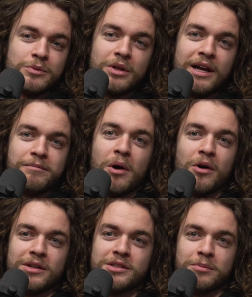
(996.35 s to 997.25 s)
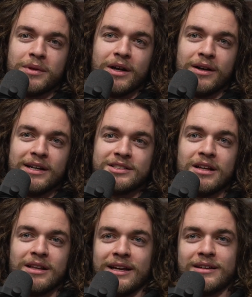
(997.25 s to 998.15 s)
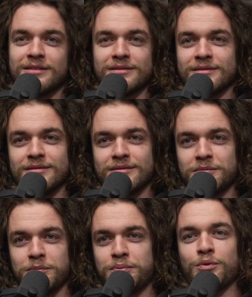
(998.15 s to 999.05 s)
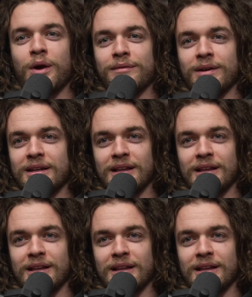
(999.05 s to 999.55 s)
We'll have parties up there, and it's not like private.